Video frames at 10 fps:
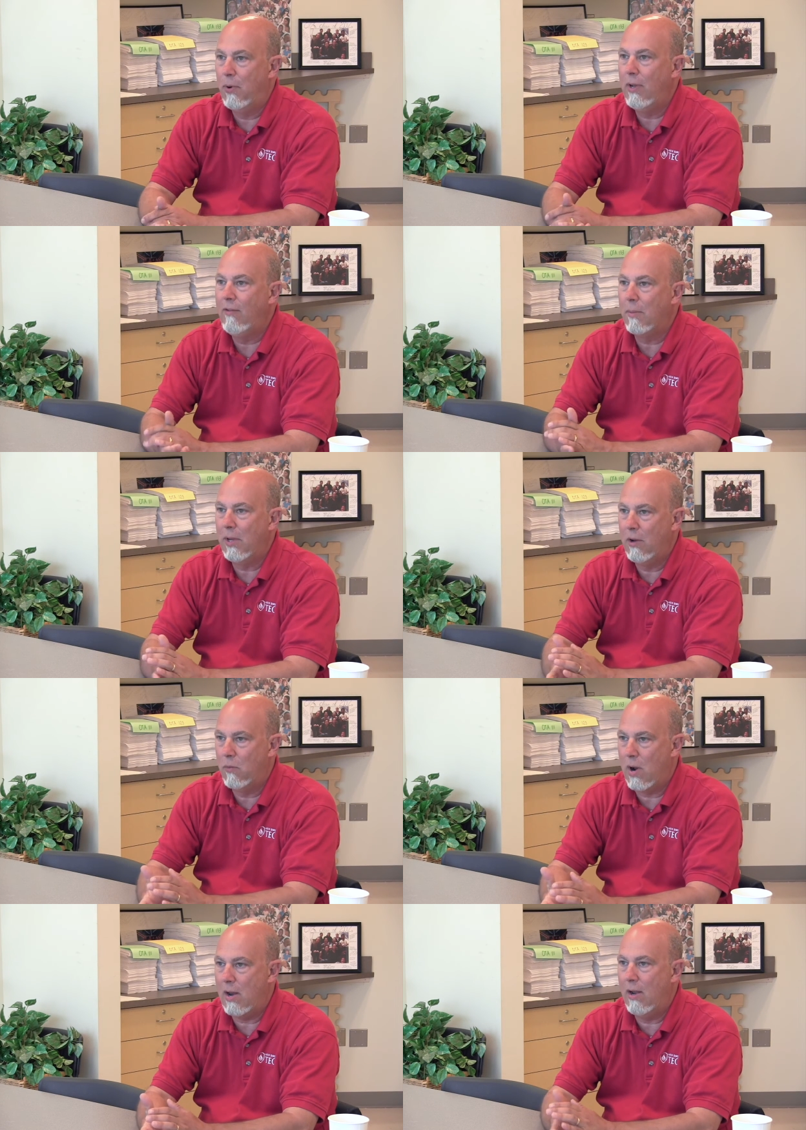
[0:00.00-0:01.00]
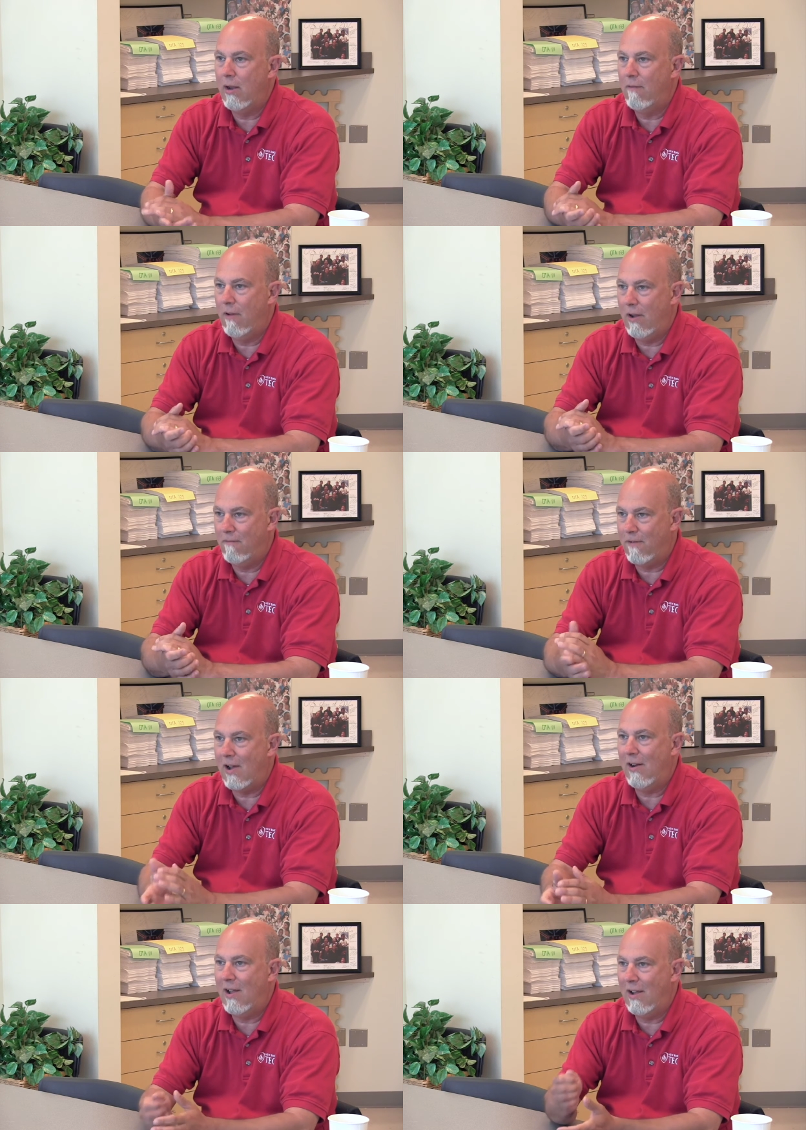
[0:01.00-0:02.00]
Putting something in writing and, and
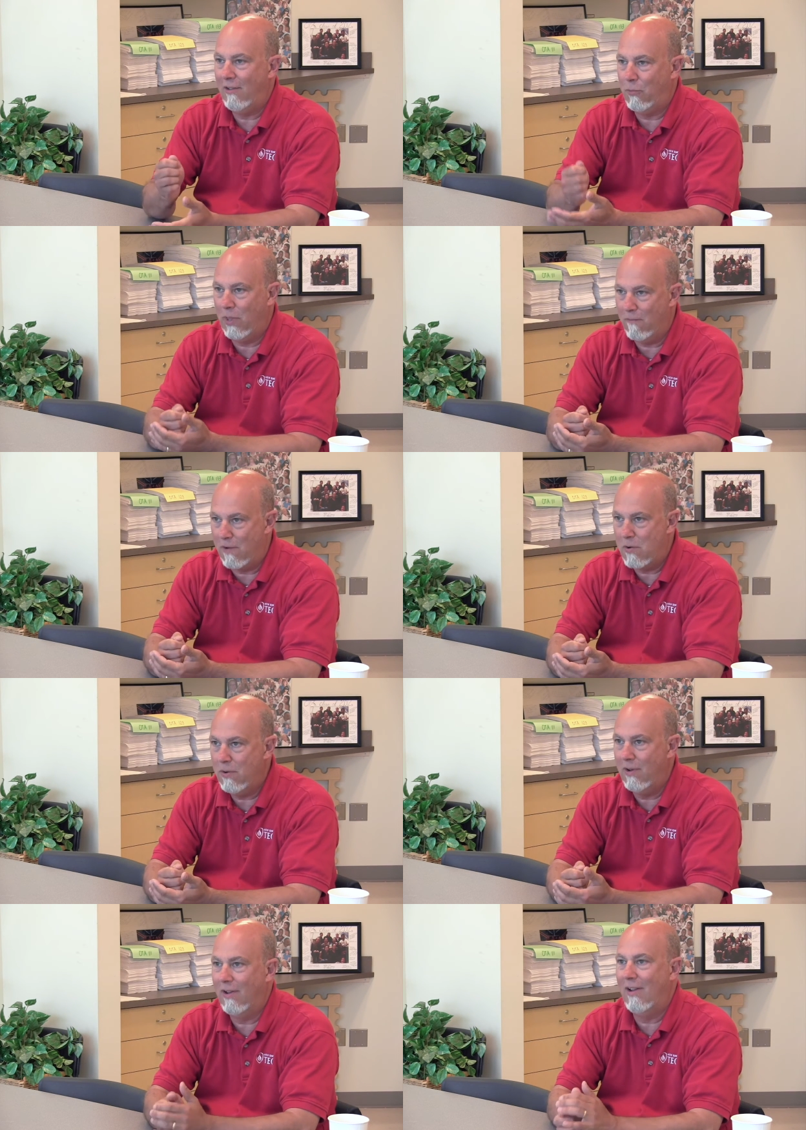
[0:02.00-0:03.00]
finalized with a vote,